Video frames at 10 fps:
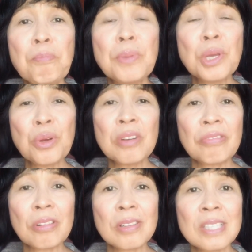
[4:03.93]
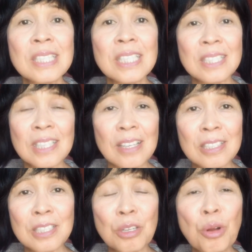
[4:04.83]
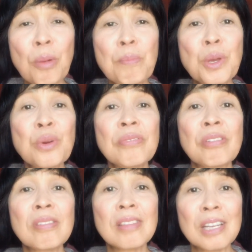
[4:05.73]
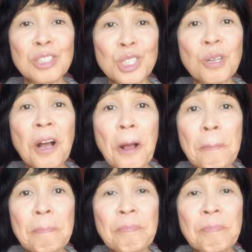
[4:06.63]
beautiful success or beautiful things to come.